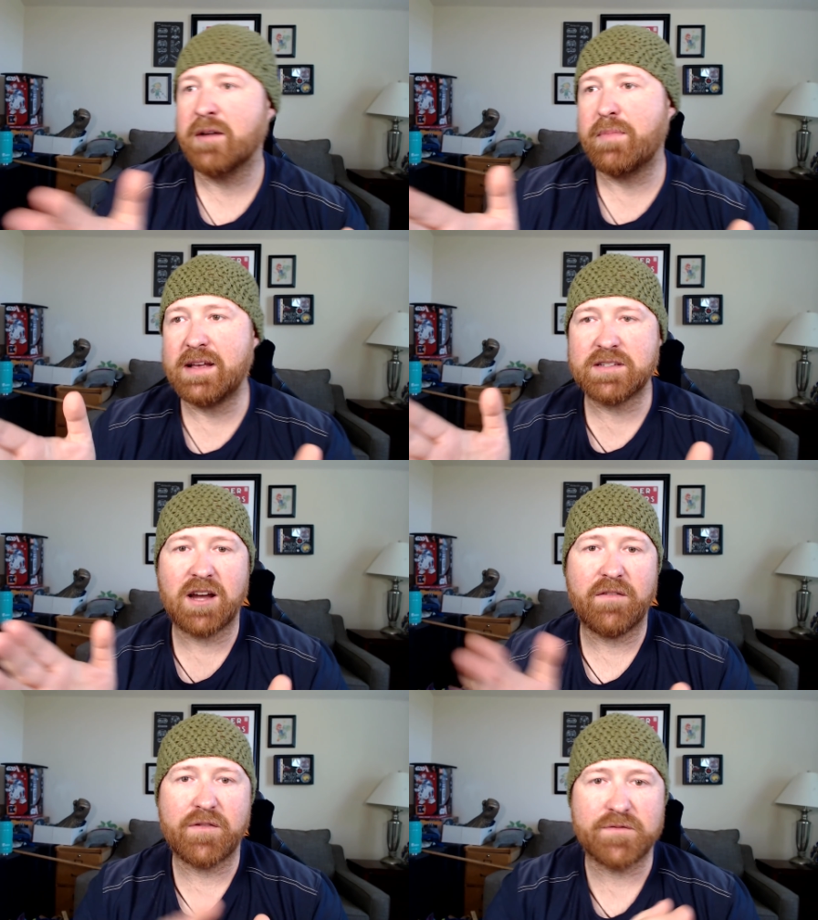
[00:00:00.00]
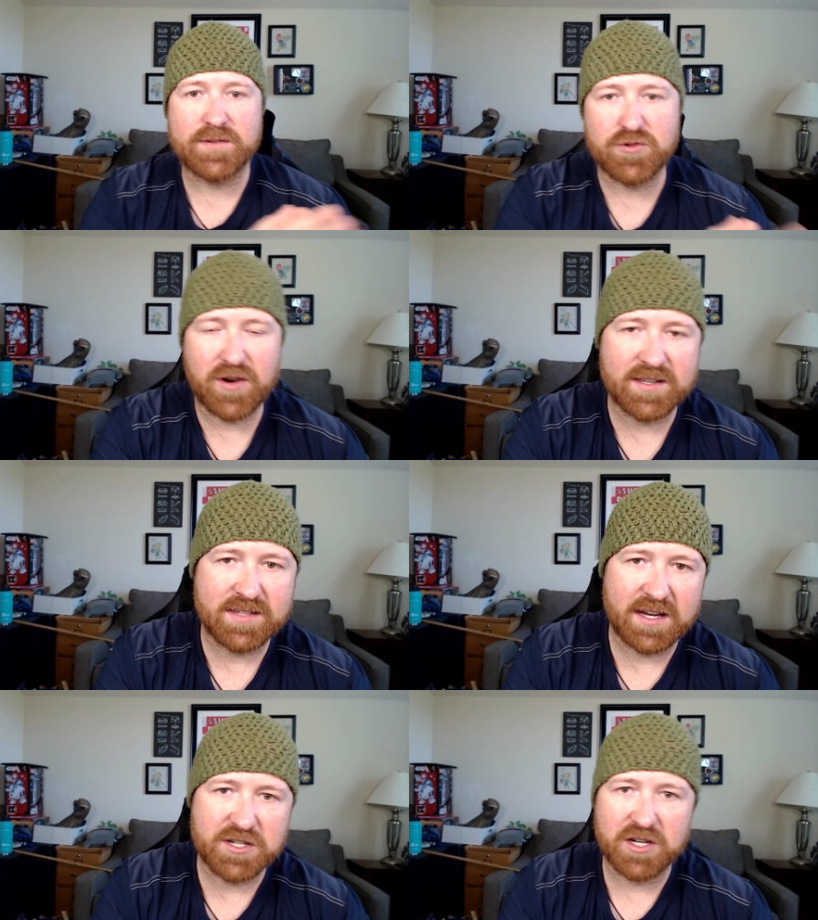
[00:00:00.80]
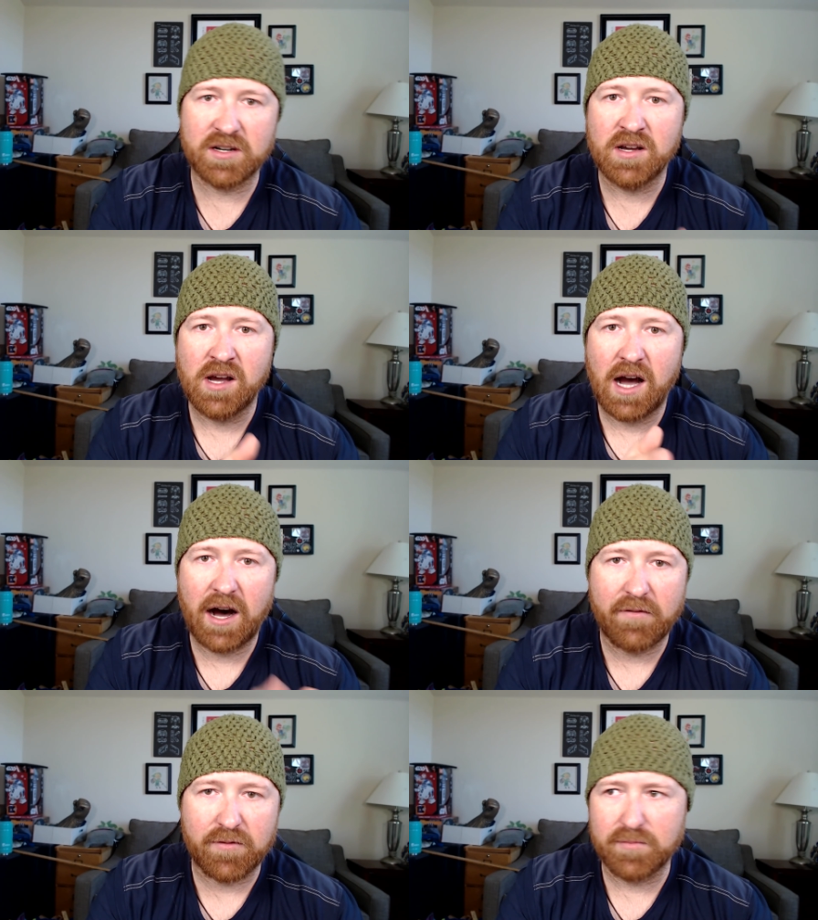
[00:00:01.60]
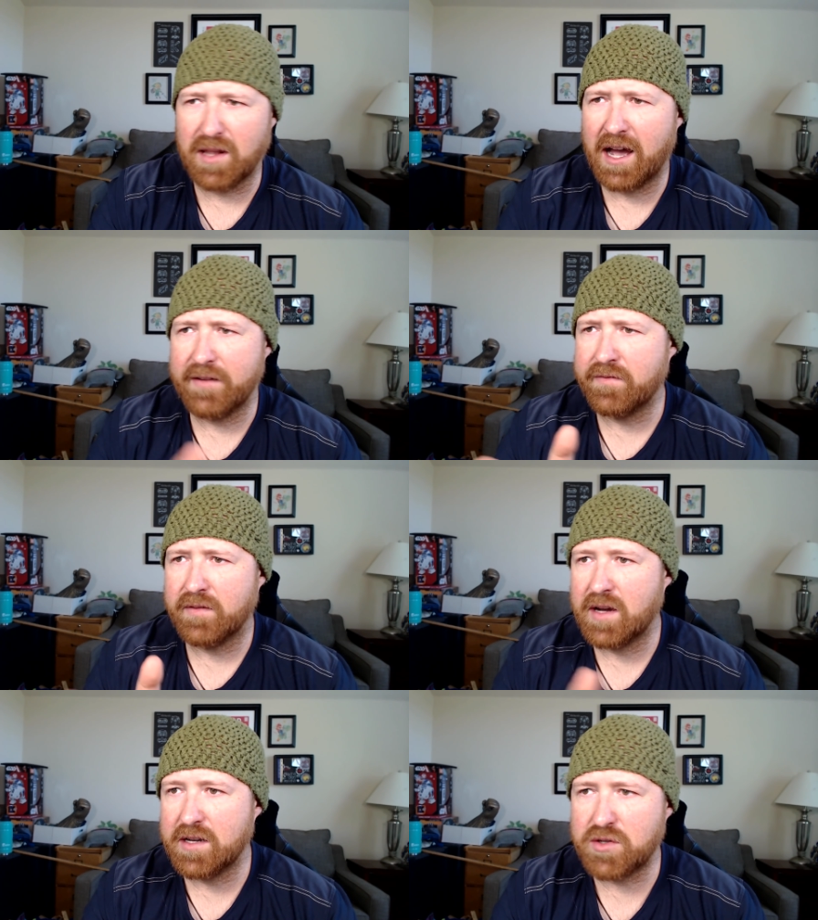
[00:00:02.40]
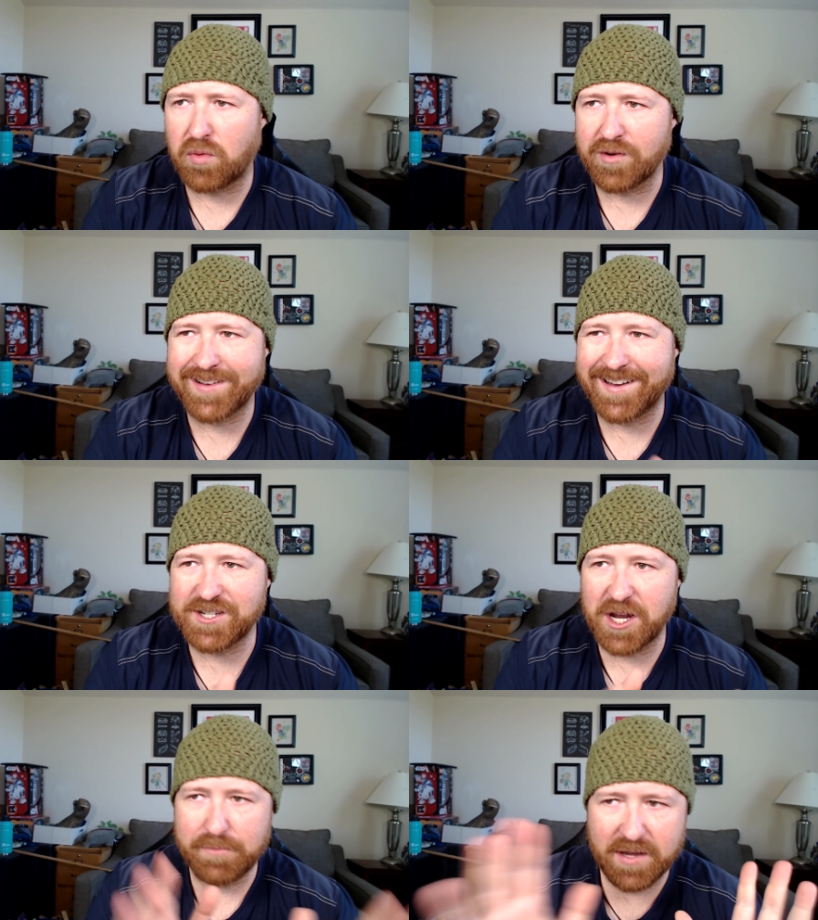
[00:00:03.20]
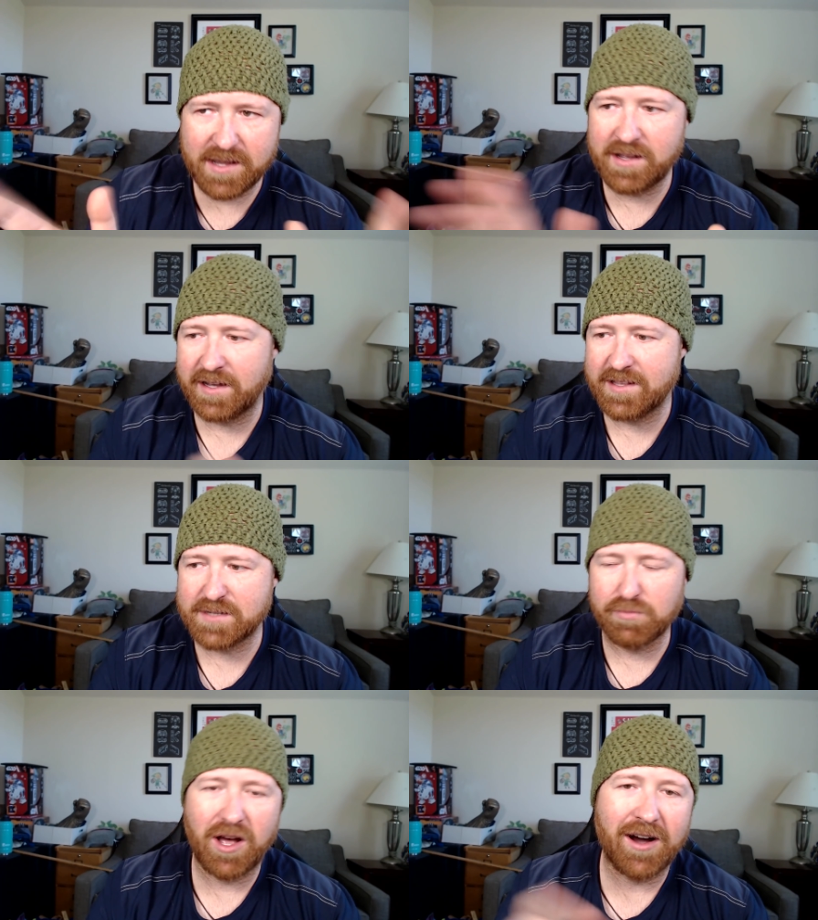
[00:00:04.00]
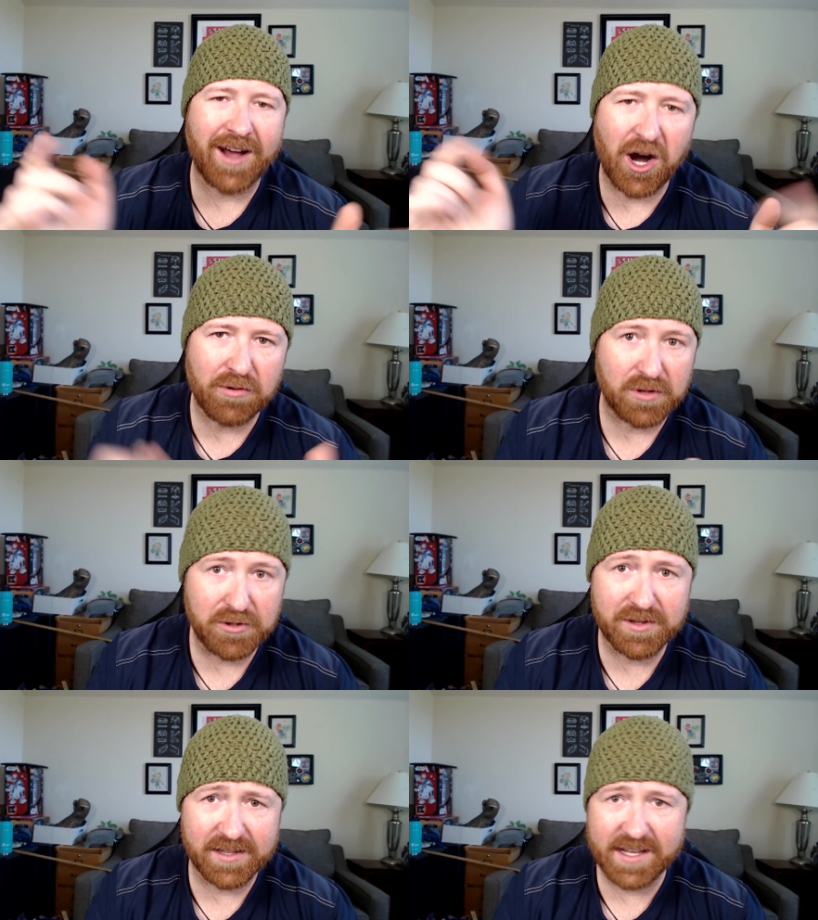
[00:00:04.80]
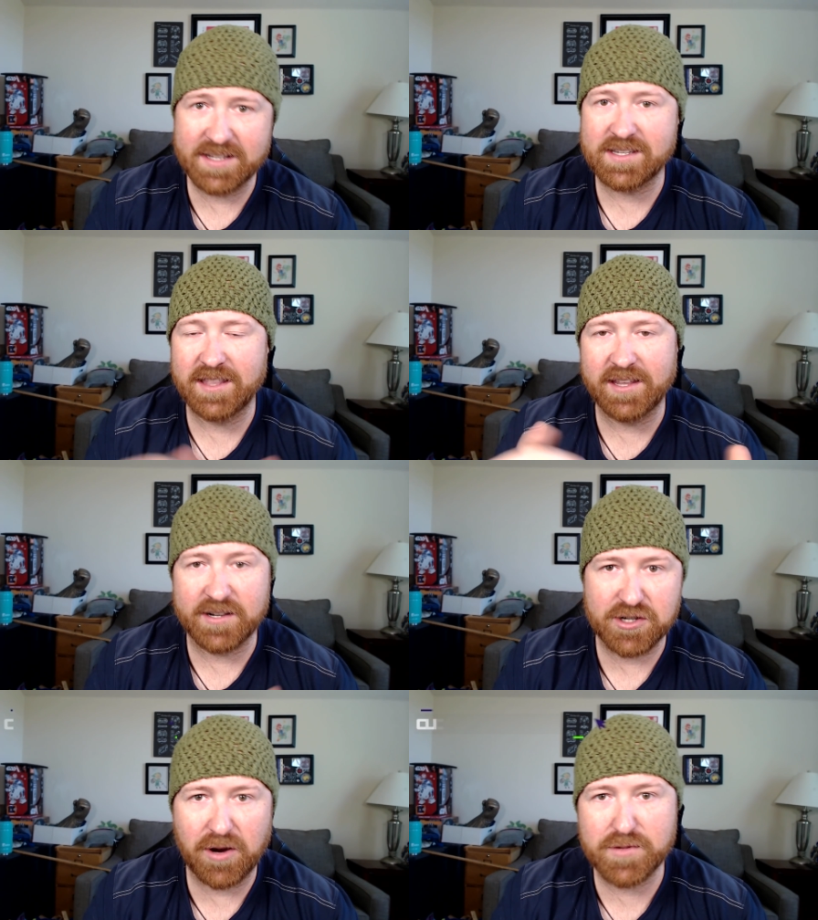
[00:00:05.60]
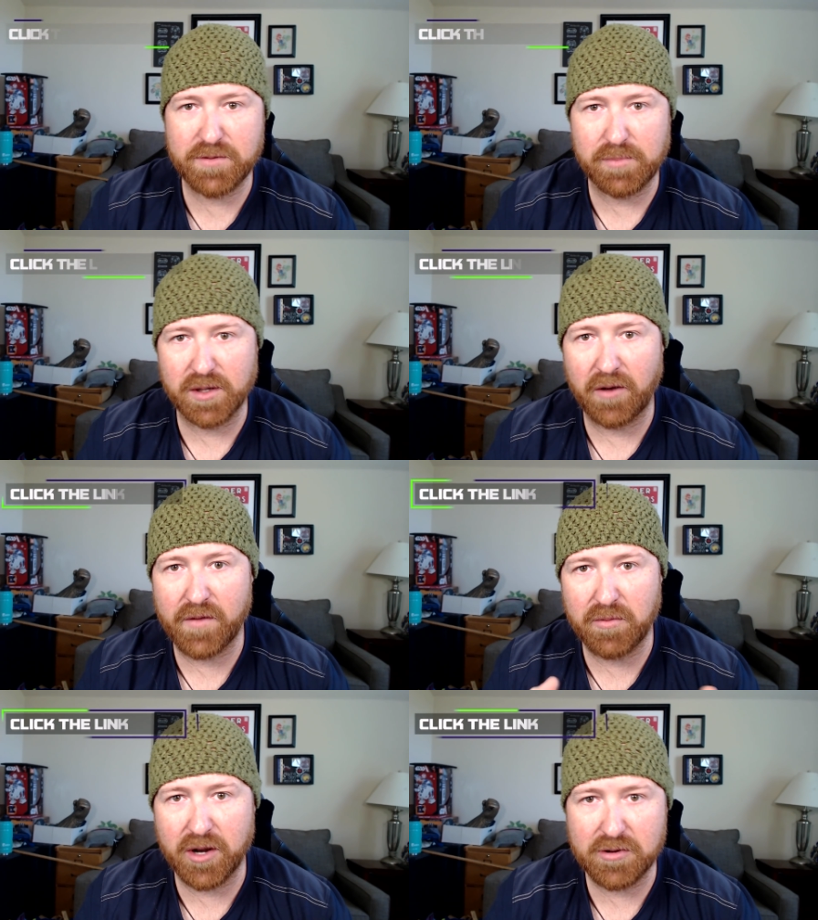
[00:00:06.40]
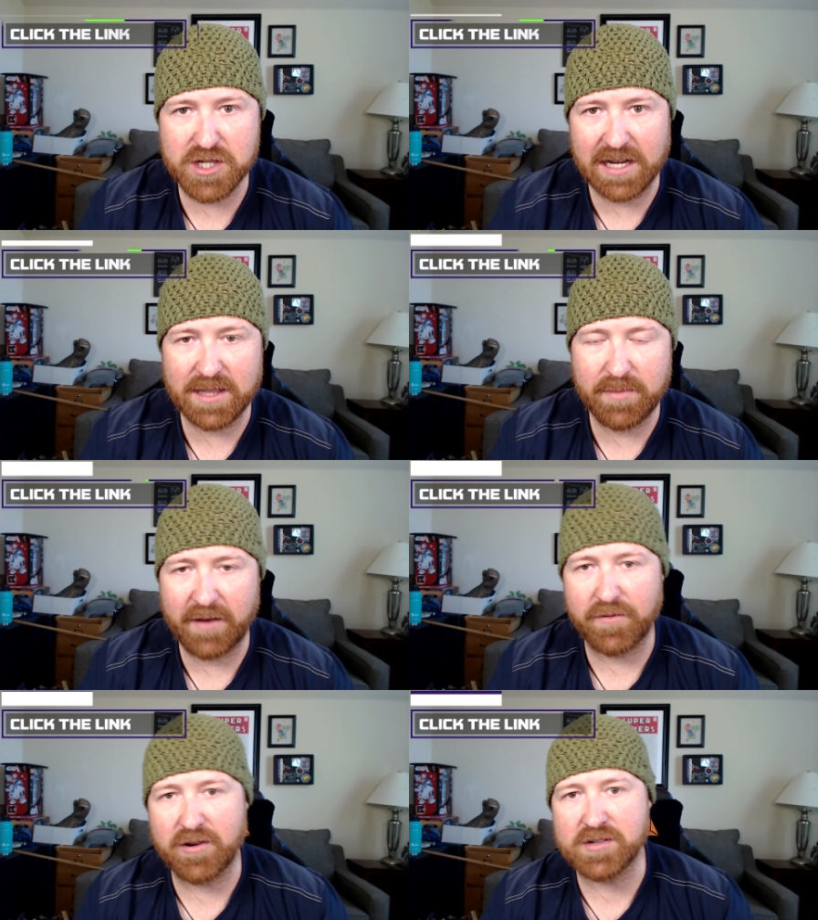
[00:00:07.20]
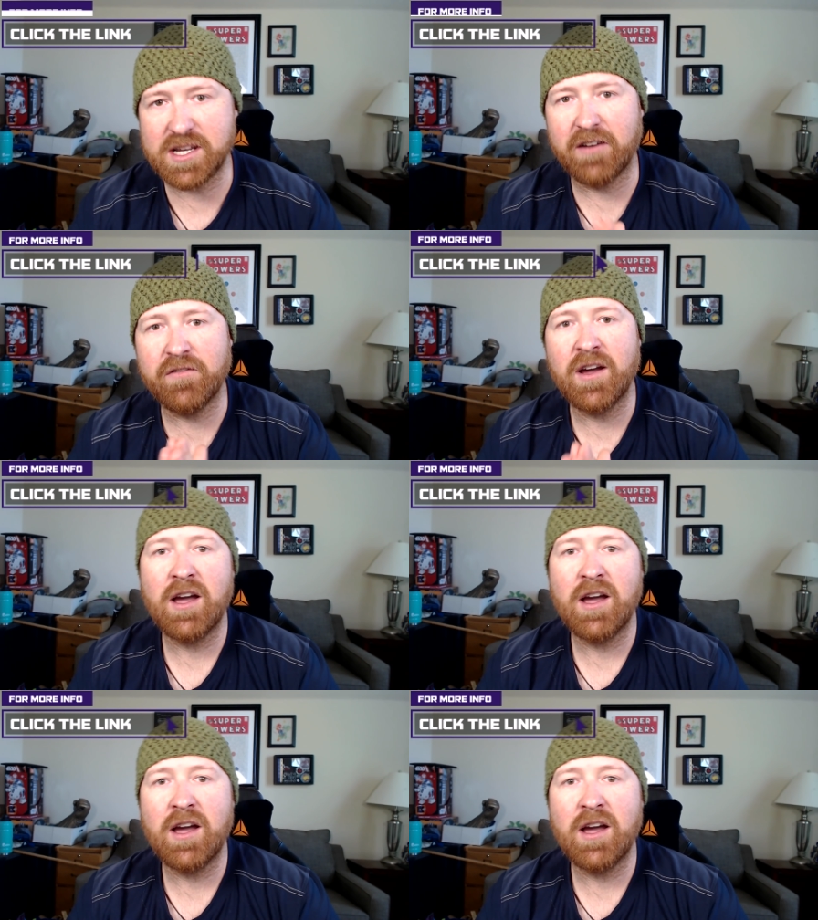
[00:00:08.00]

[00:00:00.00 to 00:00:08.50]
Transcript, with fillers: based off of some translation uh, from livedoor.jp uh, in this blog. I'll include the links in the description below if you want to go check them out for yourself.